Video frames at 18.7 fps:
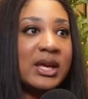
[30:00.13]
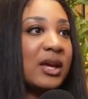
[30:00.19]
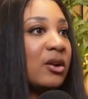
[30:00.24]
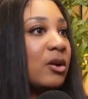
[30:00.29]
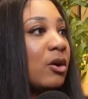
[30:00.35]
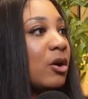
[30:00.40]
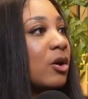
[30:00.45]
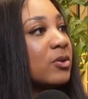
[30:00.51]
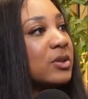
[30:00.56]

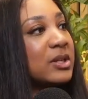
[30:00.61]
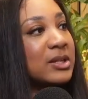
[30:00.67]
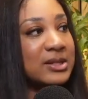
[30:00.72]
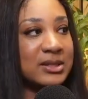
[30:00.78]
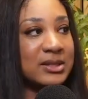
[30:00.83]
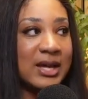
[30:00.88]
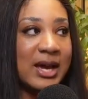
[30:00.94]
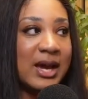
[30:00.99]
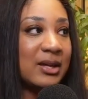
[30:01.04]
all
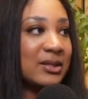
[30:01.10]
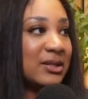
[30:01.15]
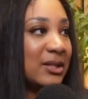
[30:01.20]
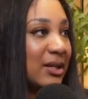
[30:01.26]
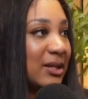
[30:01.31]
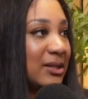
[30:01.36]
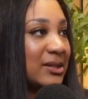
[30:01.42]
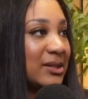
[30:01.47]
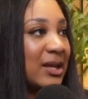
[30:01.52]
these
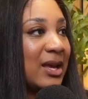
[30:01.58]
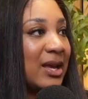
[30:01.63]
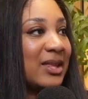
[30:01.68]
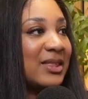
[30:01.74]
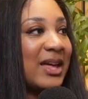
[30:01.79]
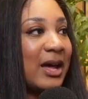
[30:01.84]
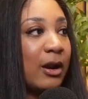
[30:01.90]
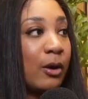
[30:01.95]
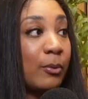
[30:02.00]
tactics
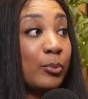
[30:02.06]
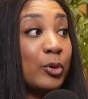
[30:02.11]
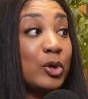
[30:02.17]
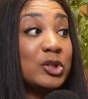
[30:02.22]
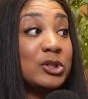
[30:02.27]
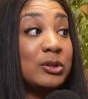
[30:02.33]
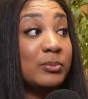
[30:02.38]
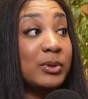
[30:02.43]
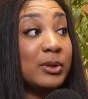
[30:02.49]
that are
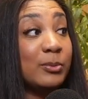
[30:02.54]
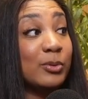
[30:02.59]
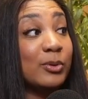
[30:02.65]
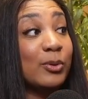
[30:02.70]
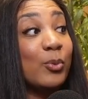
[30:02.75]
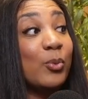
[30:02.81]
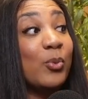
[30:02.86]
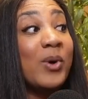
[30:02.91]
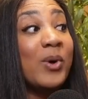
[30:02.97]
pushing people
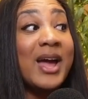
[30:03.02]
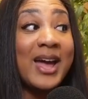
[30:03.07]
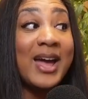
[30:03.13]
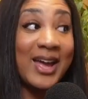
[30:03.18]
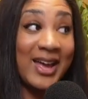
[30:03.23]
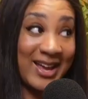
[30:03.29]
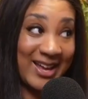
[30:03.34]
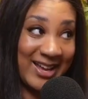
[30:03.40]
away.